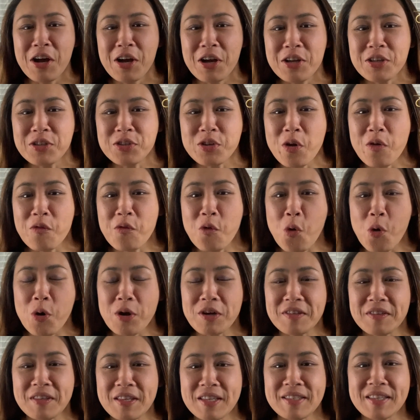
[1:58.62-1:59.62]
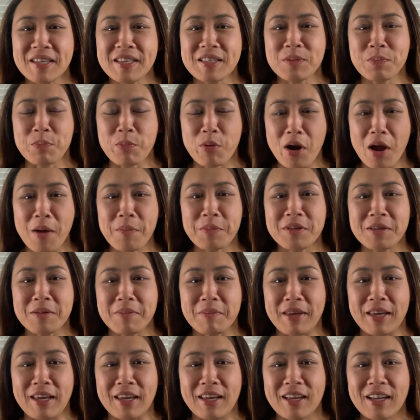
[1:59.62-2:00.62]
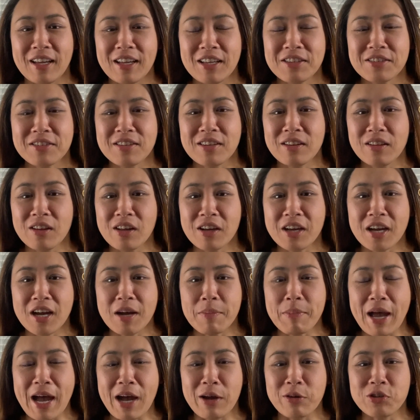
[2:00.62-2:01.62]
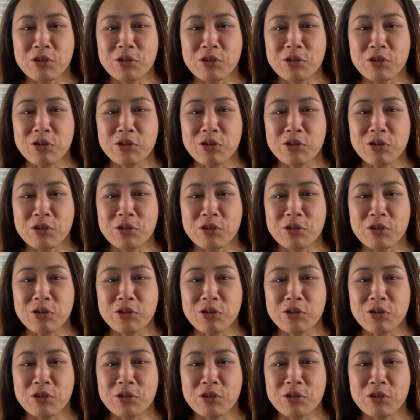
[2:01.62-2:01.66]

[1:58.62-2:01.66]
So of course, this has prompted me to look up how